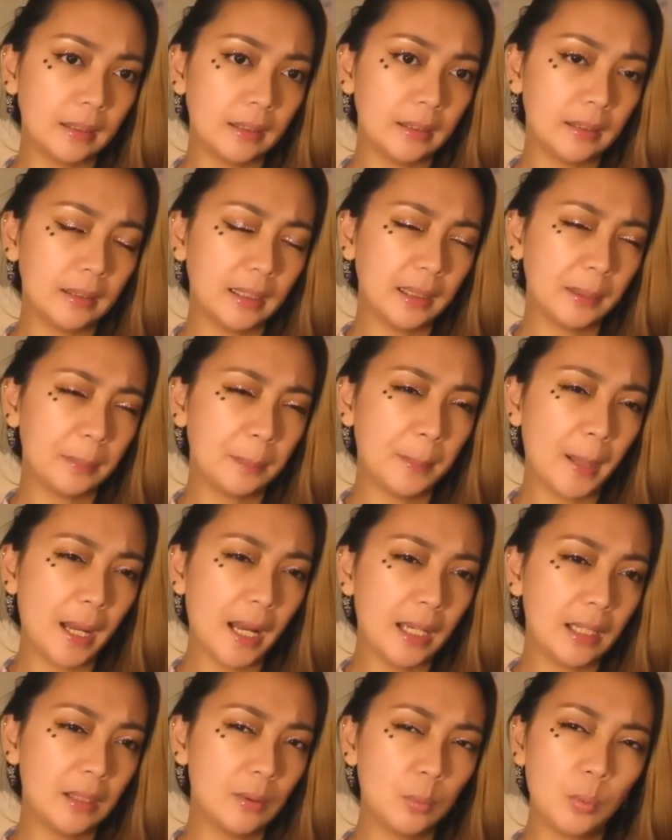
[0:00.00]
like
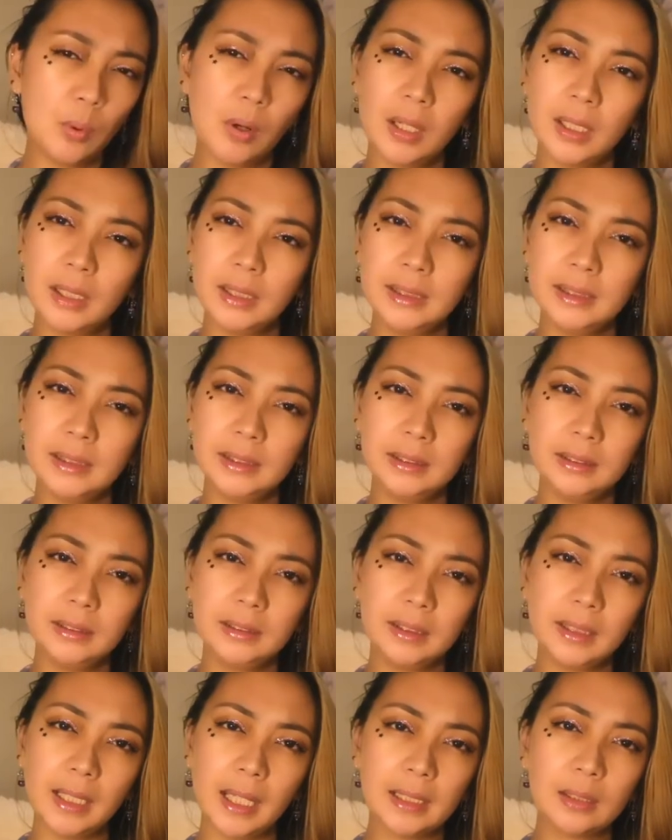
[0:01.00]
buy
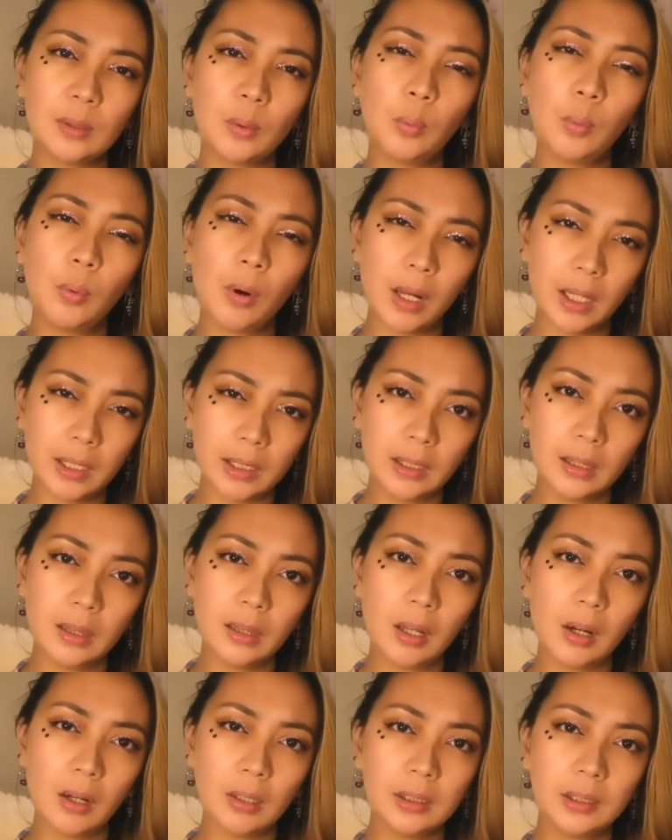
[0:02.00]
one get one
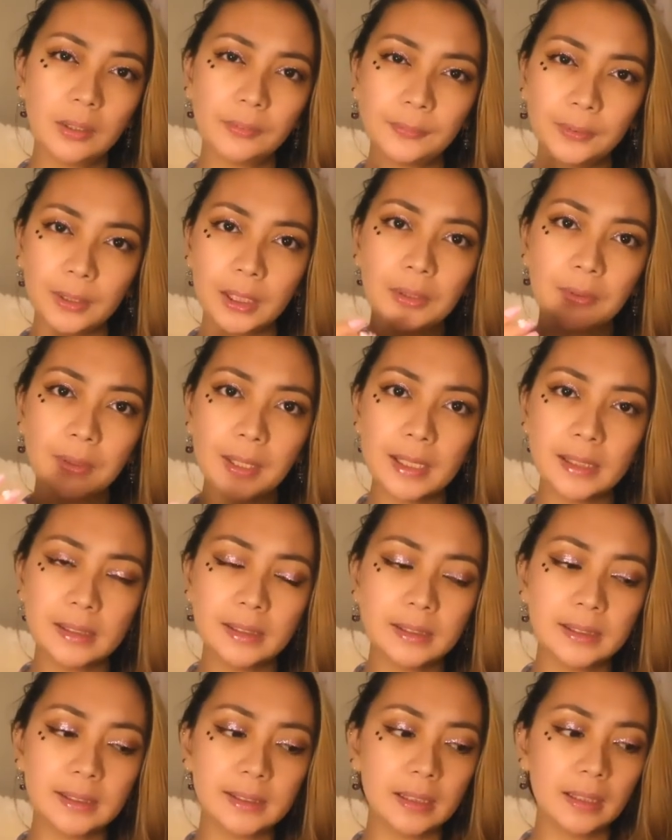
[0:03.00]
on the
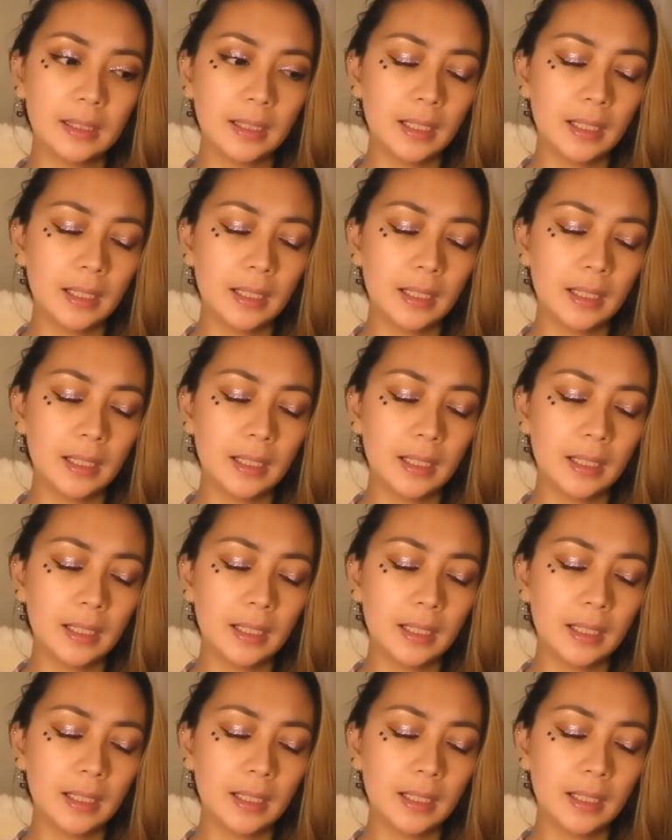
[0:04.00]
fragrance.